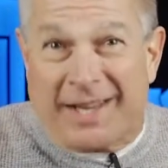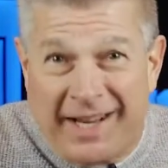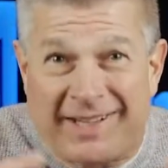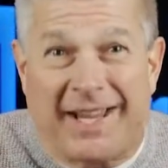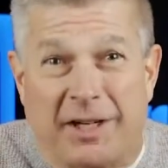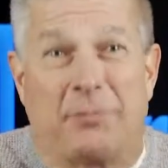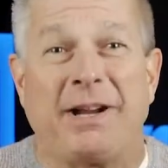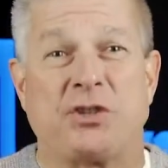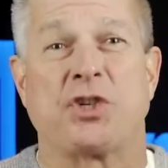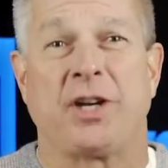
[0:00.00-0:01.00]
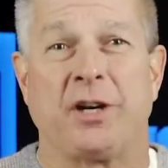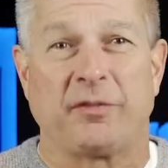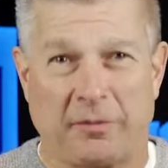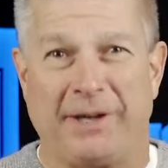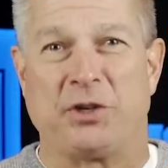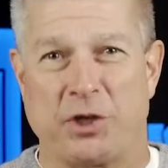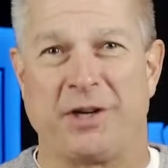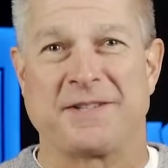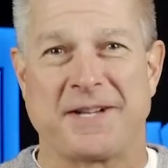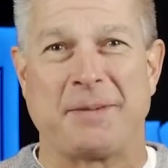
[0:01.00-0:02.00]
I get in my chair for my
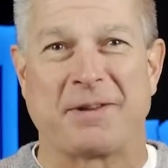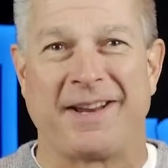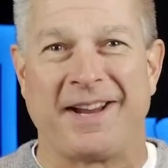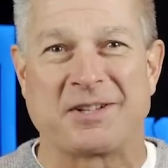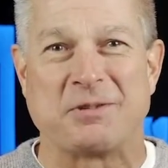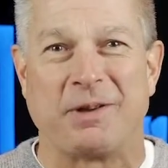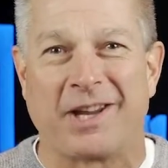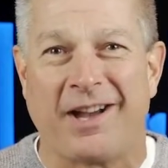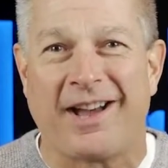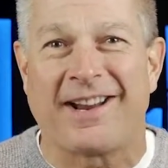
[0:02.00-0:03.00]
chair time connection with God.